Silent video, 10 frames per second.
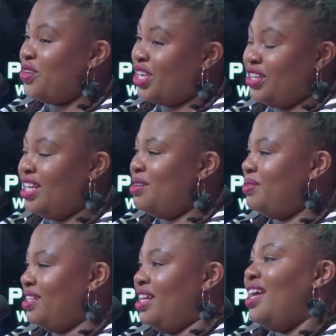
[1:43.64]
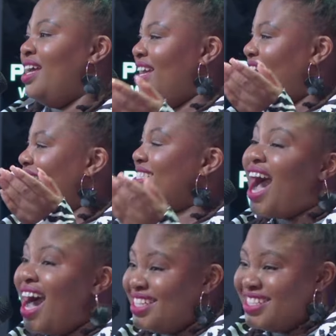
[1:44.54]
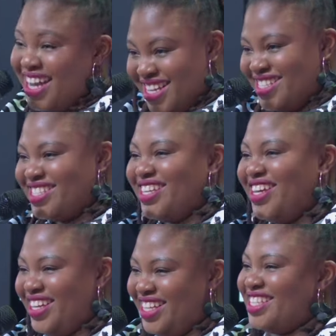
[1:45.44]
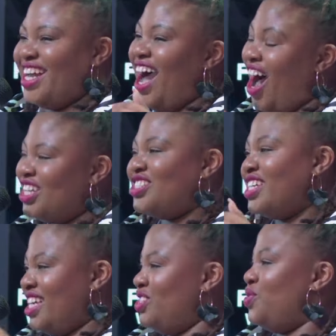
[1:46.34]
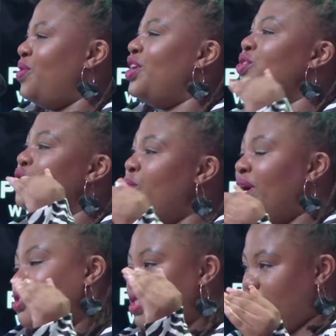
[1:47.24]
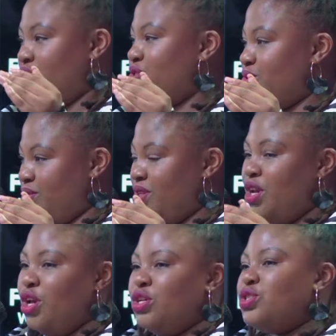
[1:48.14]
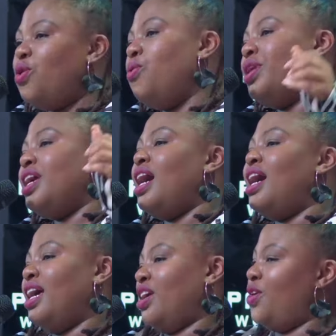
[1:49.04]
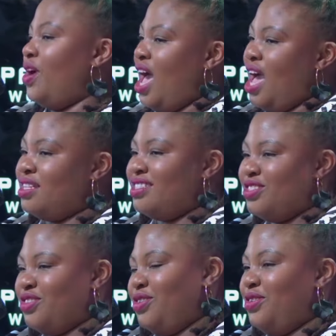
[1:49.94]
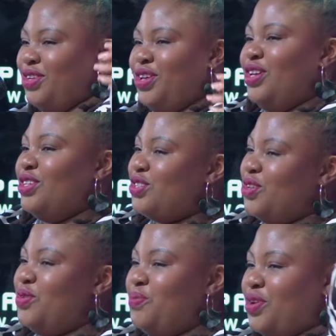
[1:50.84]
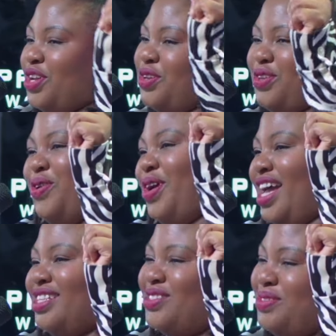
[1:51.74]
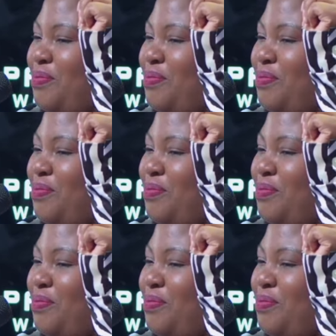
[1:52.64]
record label, it's hard, guys. It's hard to get to where you want to get to. So we are like your hand, you know? So you bring your hand to the